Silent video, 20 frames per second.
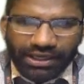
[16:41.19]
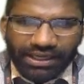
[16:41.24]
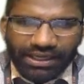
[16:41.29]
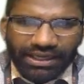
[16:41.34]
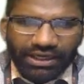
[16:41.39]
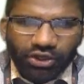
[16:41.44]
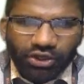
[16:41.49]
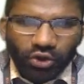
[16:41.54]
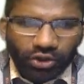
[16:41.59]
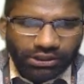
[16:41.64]

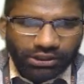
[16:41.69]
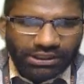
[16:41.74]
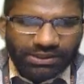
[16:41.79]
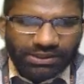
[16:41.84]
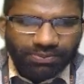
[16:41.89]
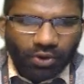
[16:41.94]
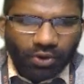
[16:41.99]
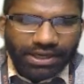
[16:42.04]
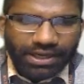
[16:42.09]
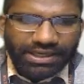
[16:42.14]
Note this
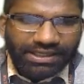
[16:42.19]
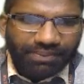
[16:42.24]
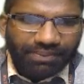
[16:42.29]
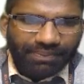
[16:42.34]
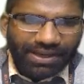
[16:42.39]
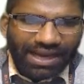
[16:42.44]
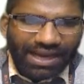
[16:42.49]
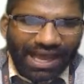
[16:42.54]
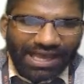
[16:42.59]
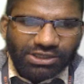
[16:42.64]
point, the bill
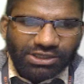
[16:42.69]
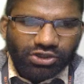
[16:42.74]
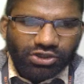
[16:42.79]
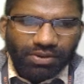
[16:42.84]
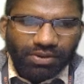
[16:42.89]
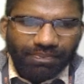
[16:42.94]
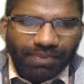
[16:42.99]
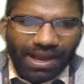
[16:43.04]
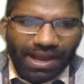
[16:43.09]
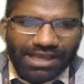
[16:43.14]
has to be
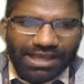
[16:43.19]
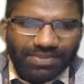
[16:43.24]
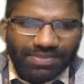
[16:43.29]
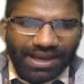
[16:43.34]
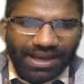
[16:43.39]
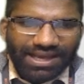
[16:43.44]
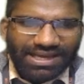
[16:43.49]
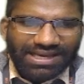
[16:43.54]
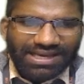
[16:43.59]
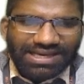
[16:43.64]
passed by
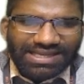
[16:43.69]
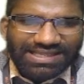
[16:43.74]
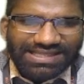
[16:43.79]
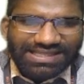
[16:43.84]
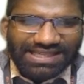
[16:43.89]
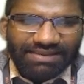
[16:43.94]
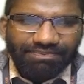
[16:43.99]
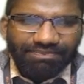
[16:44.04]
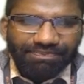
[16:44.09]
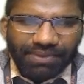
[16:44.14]

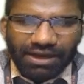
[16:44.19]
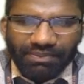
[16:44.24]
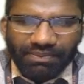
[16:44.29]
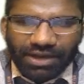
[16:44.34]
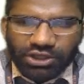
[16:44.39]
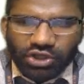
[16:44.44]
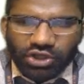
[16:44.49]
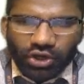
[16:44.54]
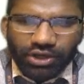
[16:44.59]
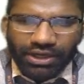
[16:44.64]
simple
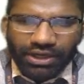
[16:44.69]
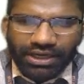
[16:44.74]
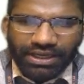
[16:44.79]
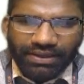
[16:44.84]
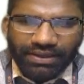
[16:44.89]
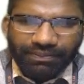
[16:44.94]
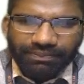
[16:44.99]
majority